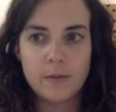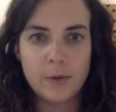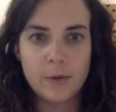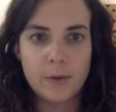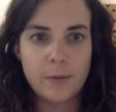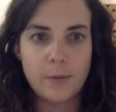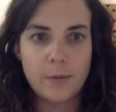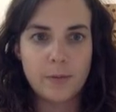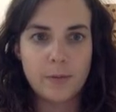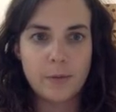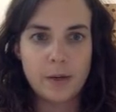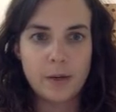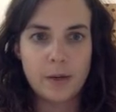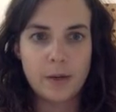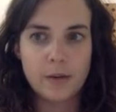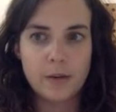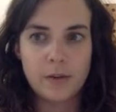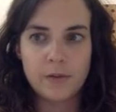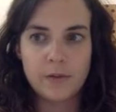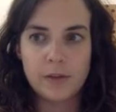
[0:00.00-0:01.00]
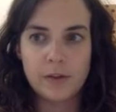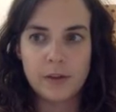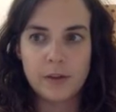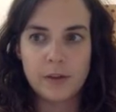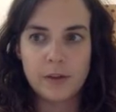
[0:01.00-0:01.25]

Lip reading: Oh, gone too far.